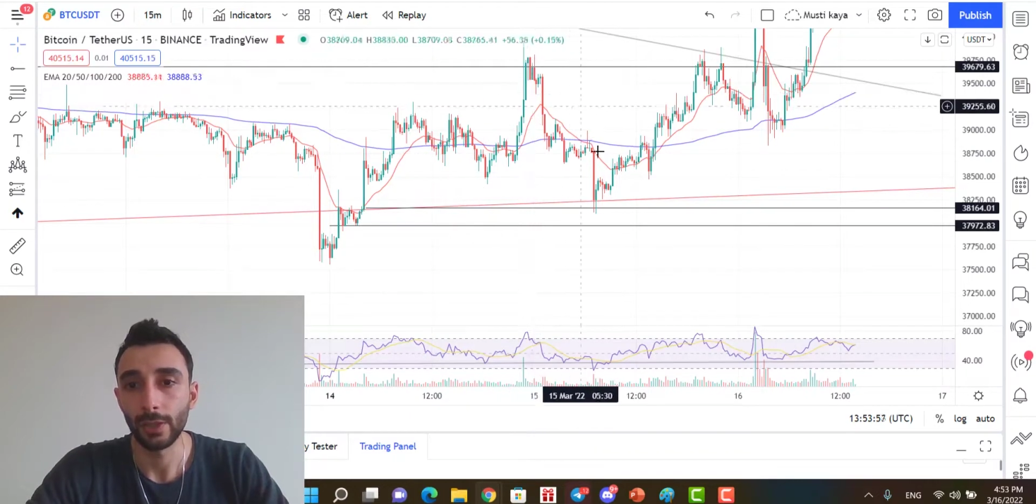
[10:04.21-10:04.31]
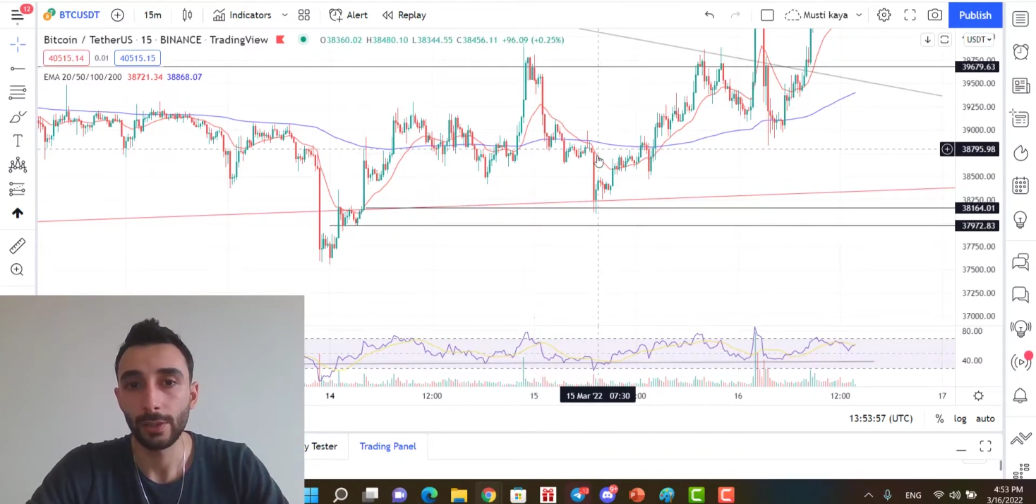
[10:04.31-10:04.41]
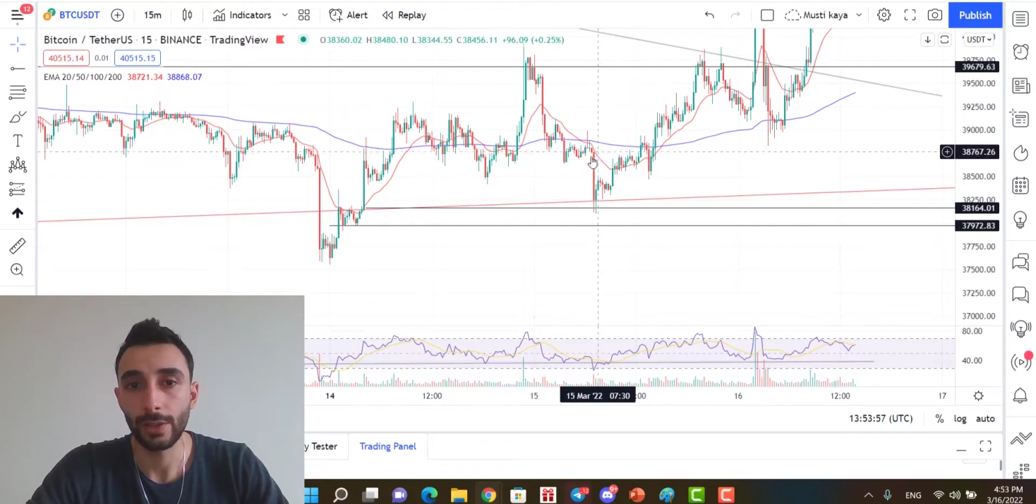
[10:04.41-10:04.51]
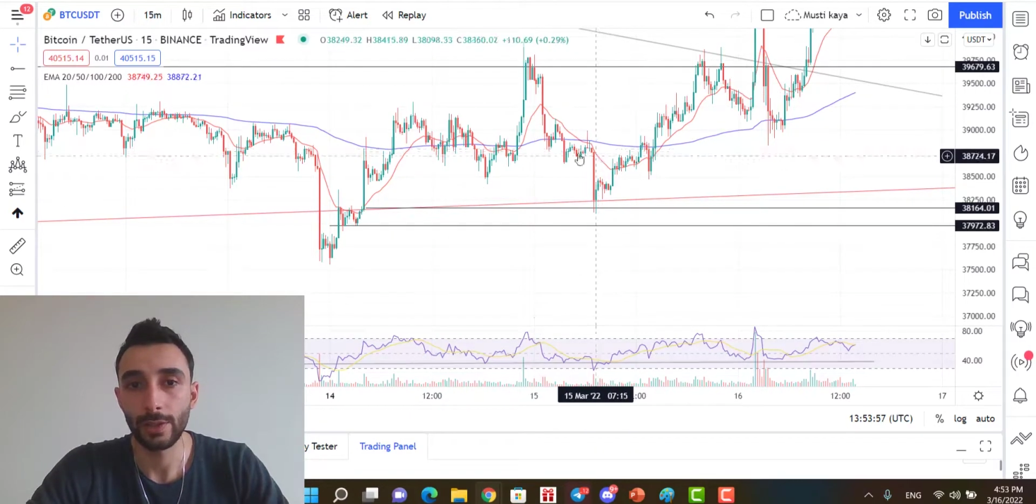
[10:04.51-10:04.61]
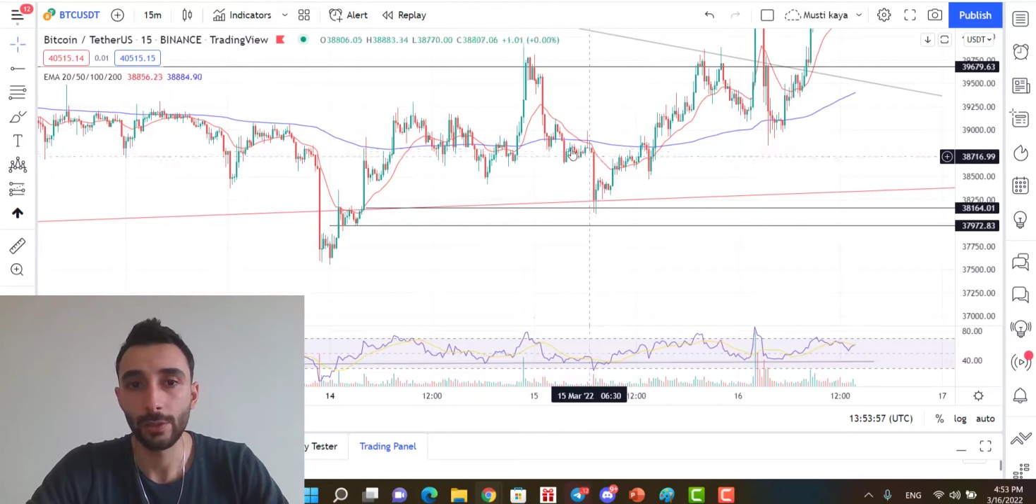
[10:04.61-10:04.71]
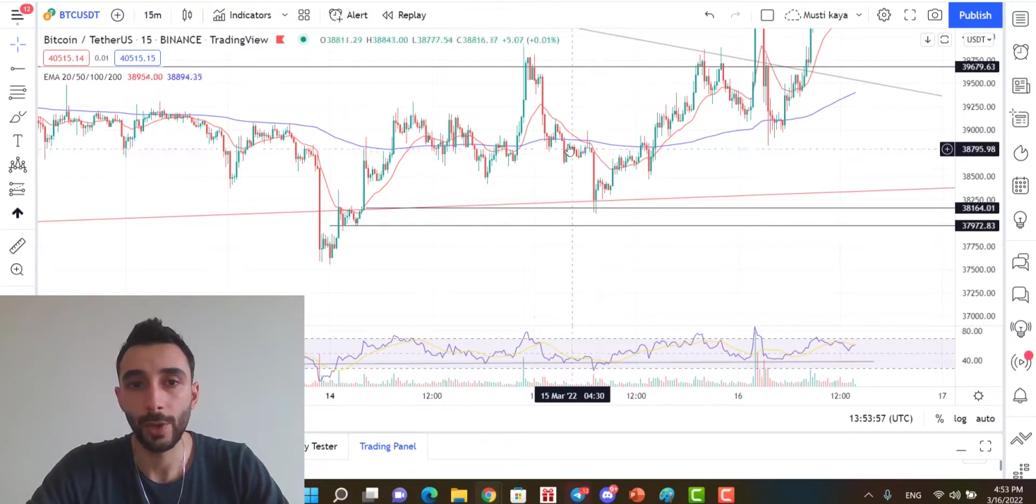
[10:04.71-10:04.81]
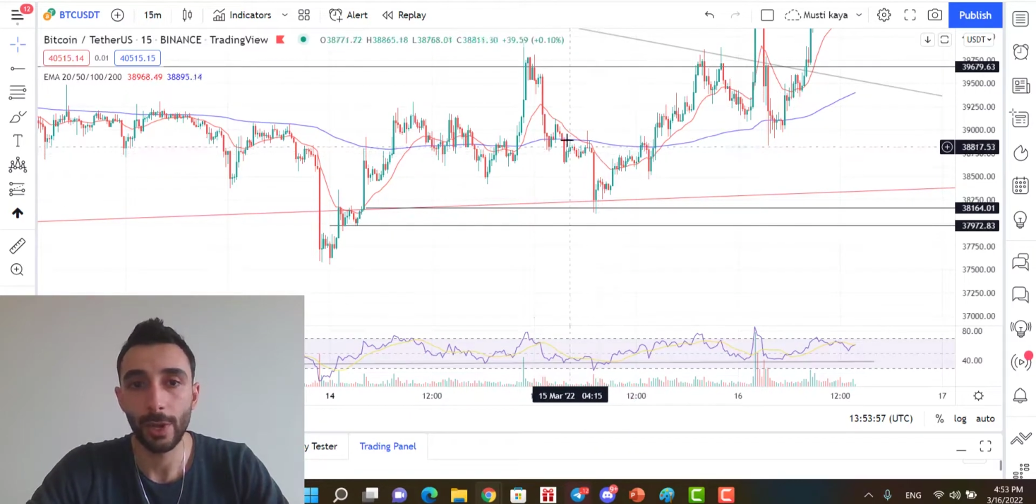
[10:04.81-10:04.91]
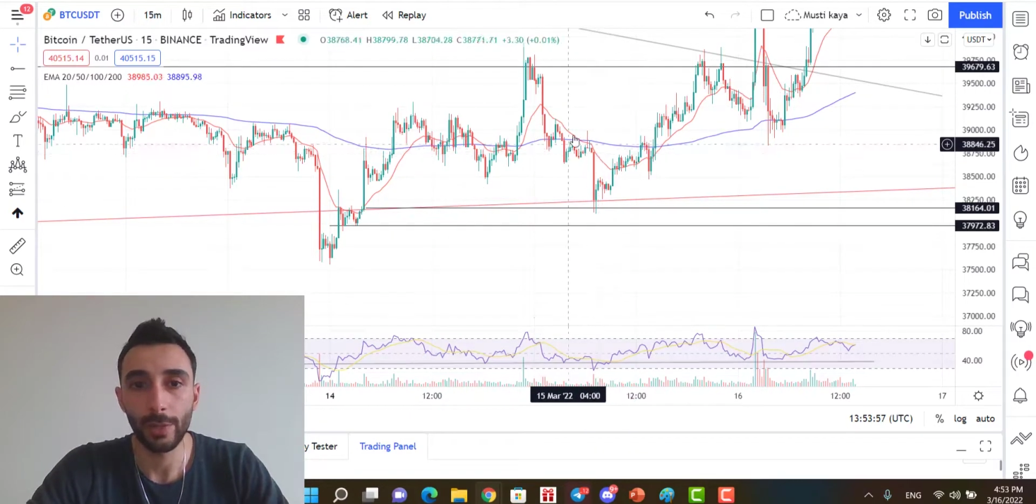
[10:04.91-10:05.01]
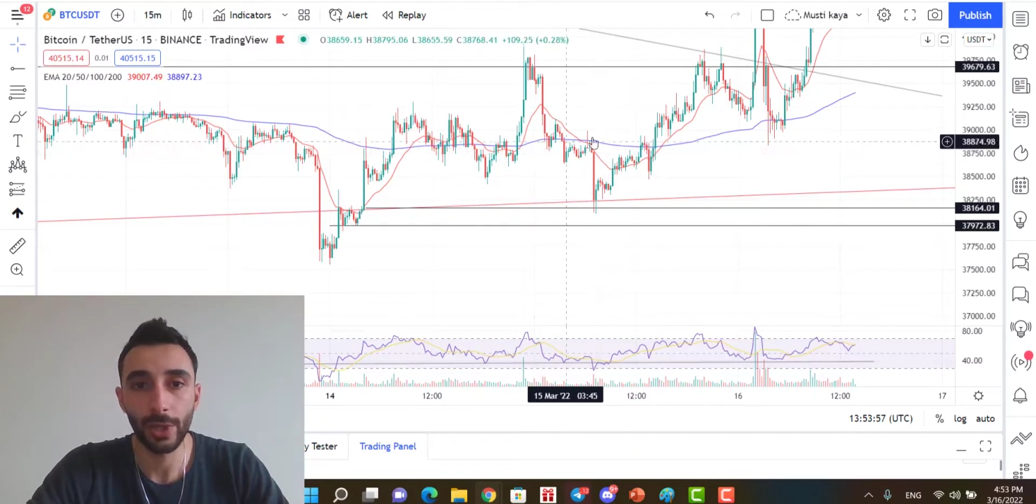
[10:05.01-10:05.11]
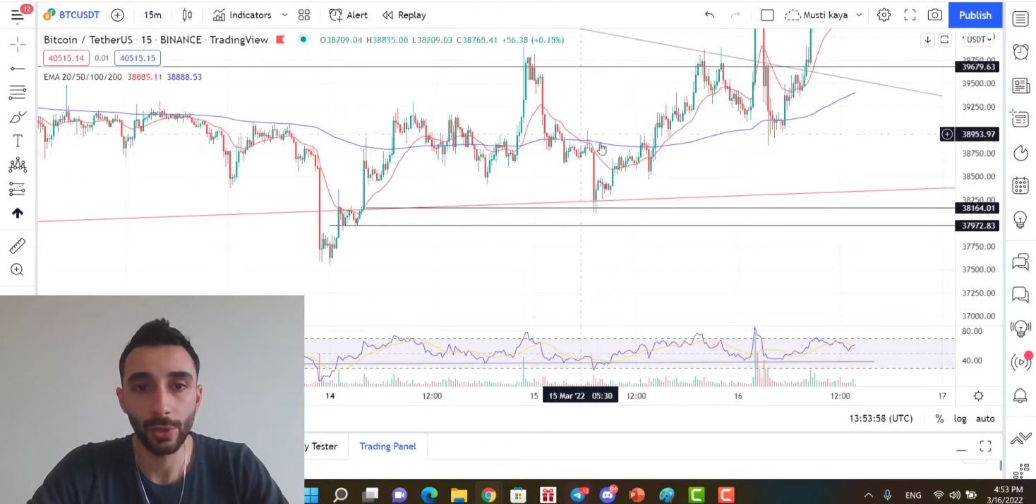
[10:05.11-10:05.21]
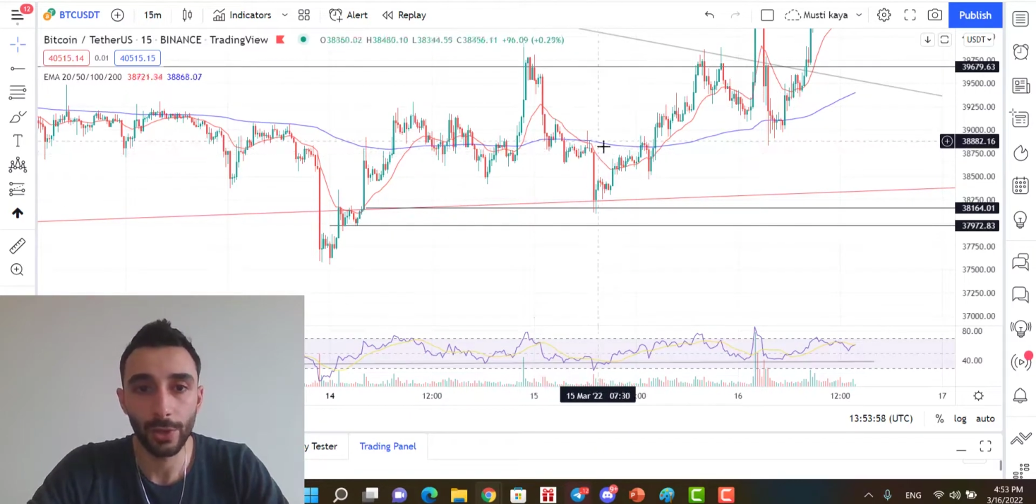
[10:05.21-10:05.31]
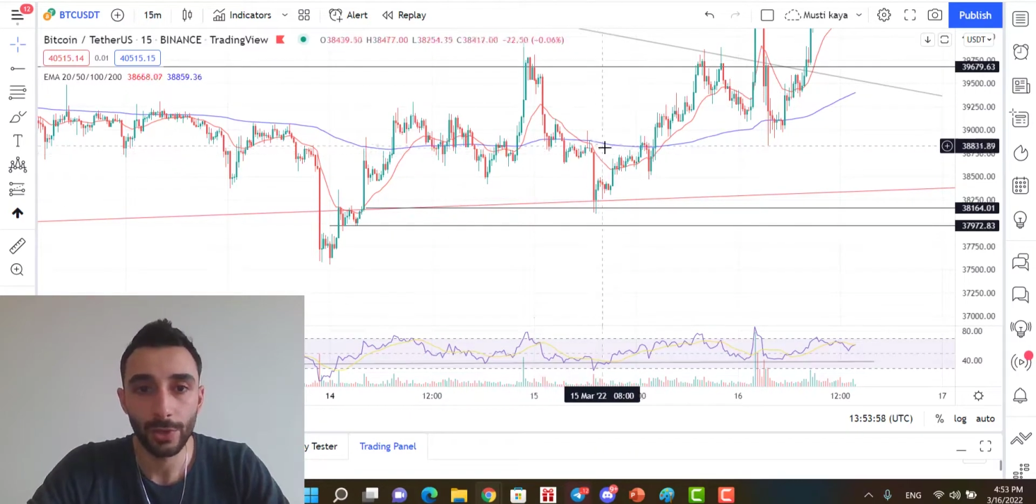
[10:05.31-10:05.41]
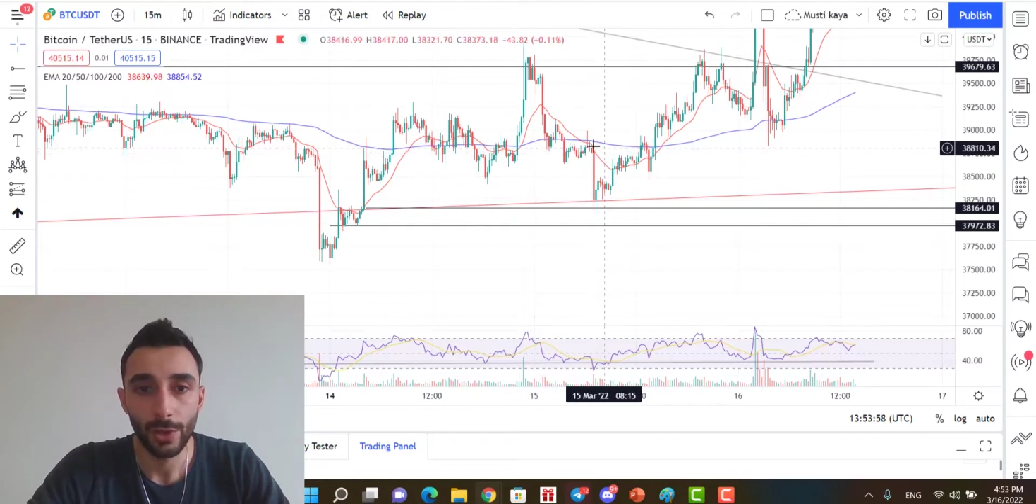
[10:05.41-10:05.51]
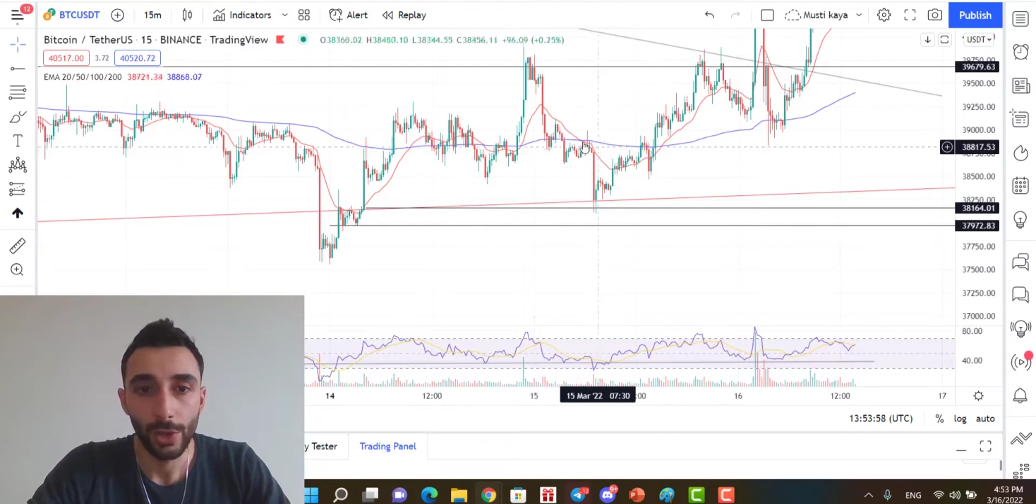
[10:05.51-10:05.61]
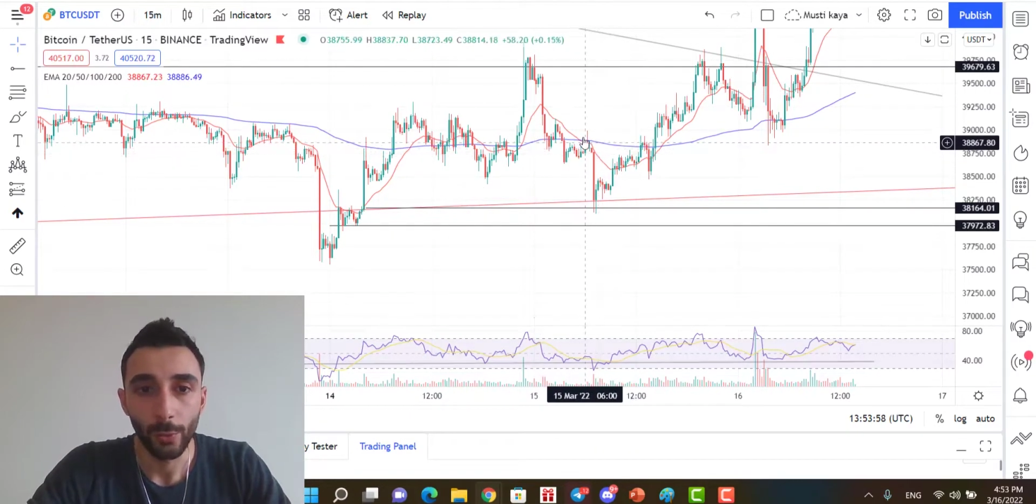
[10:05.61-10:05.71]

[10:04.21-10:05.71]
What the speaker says: Reason why? Because